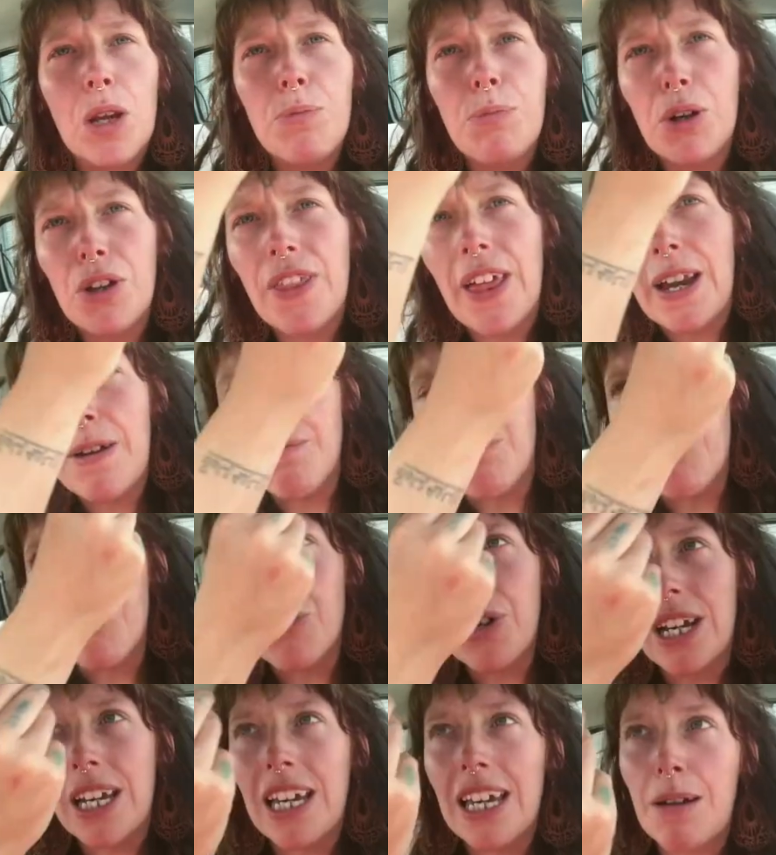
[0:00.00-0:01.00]
but then
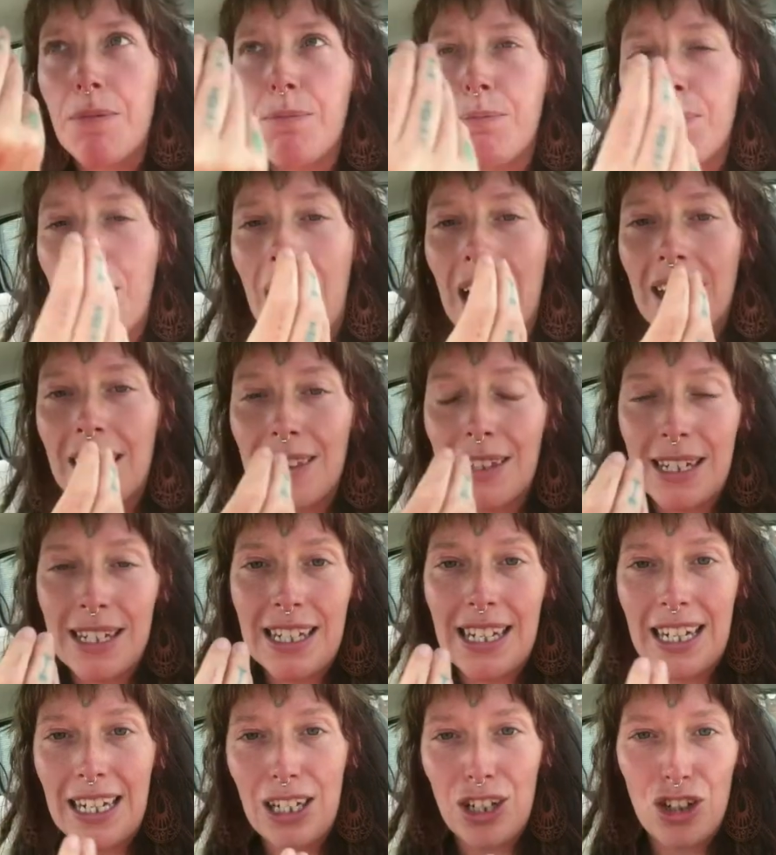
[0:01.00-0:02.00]
bring back the
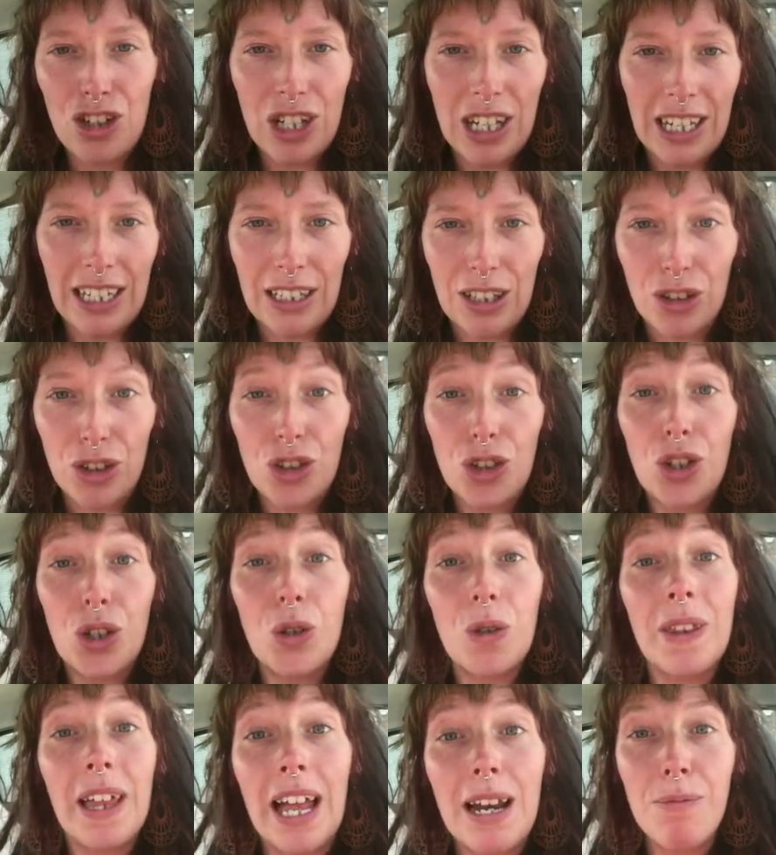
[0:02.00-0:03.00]
teachings
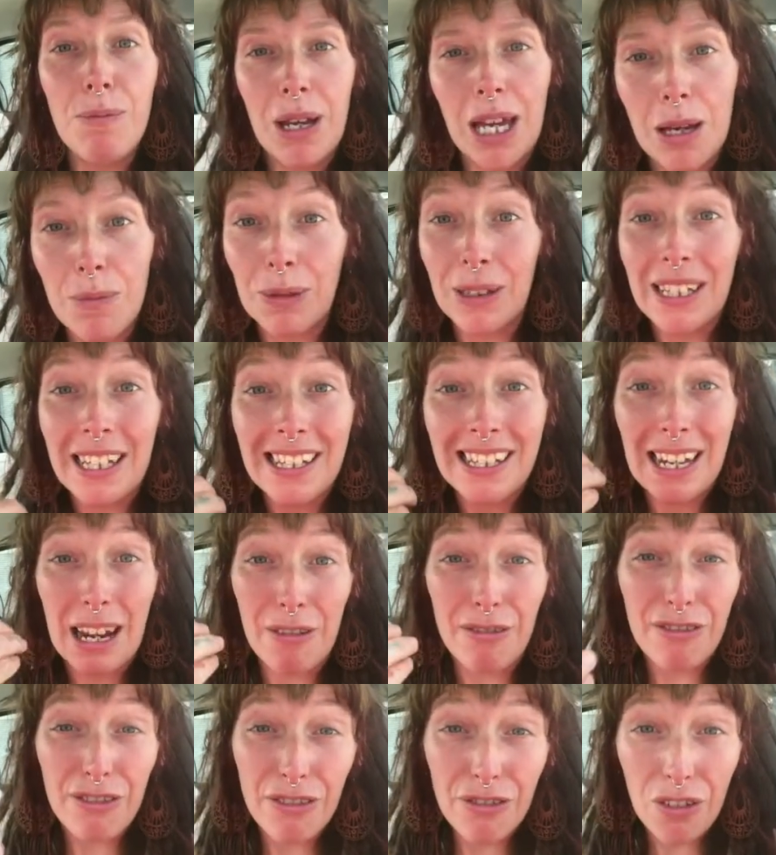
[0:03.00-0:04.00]
to then be able to
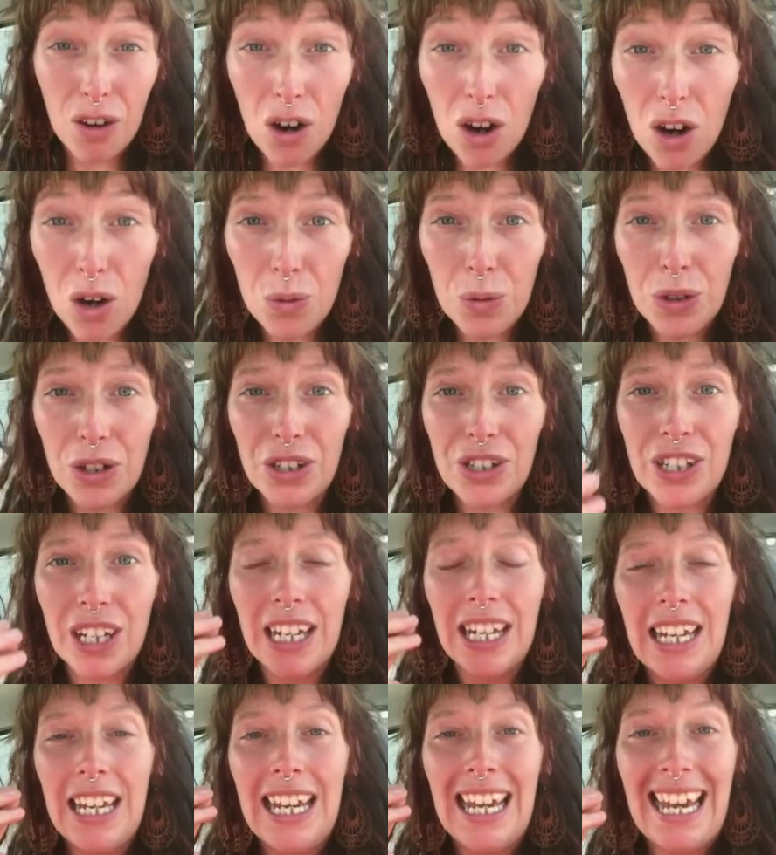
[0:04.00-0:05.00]
step forward
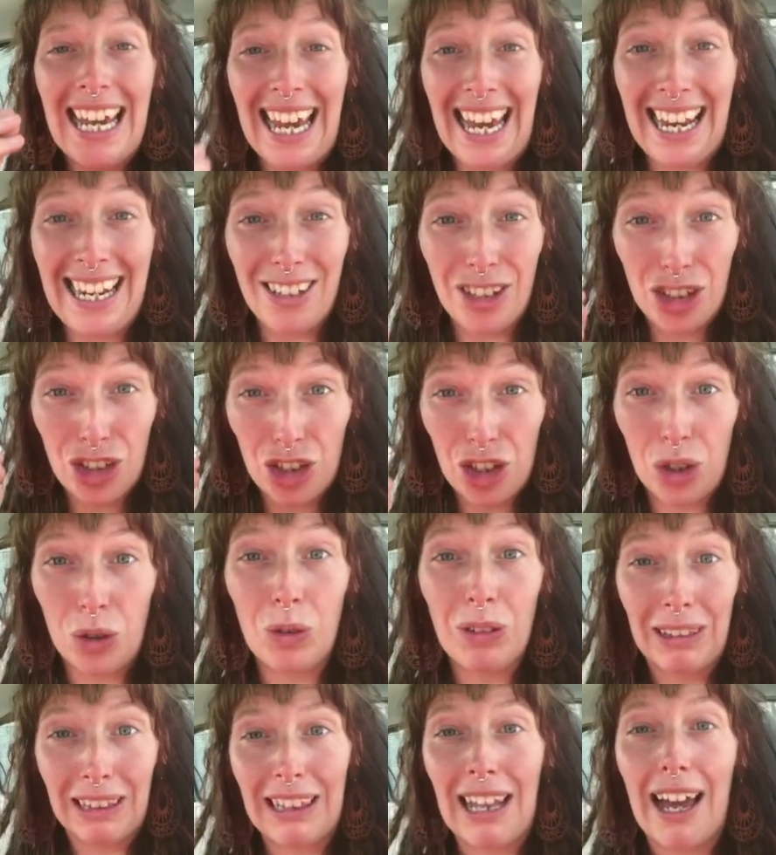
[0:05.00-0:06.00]

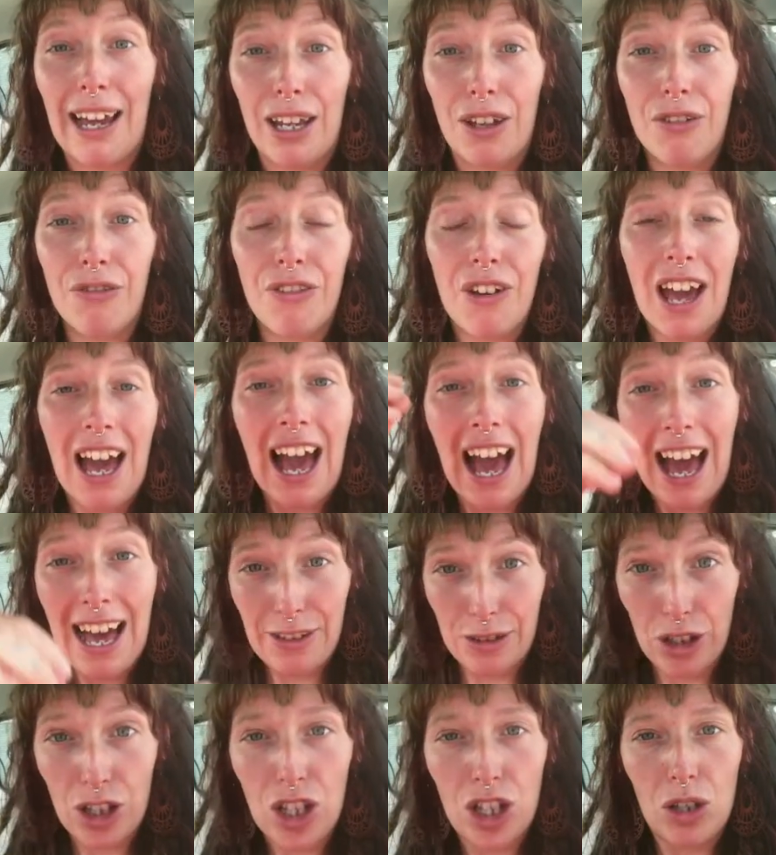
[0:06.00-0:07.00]
into life
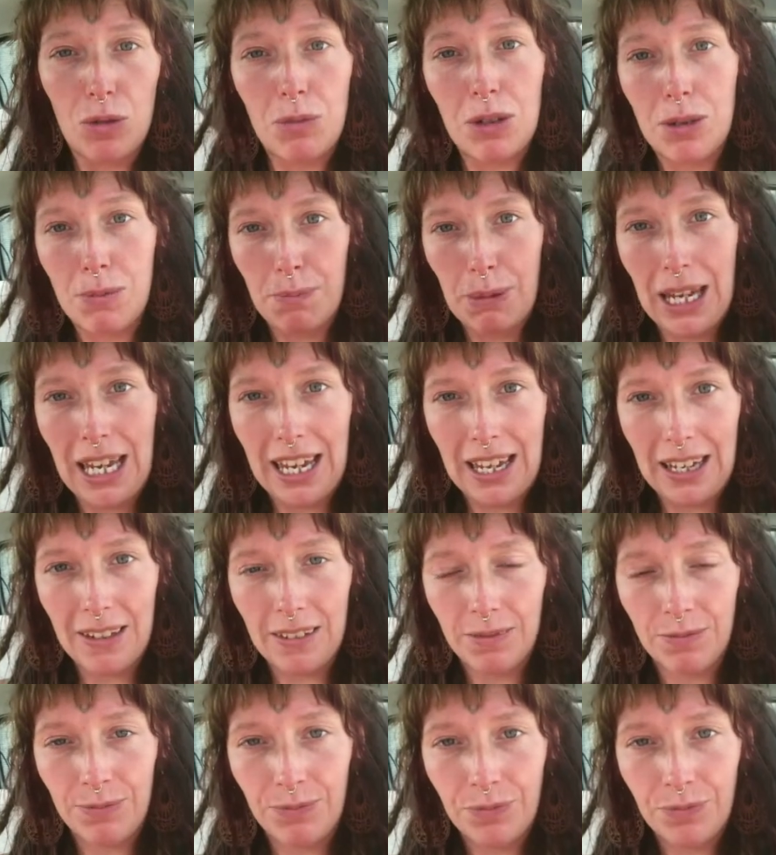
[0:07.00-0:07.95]
as a human being.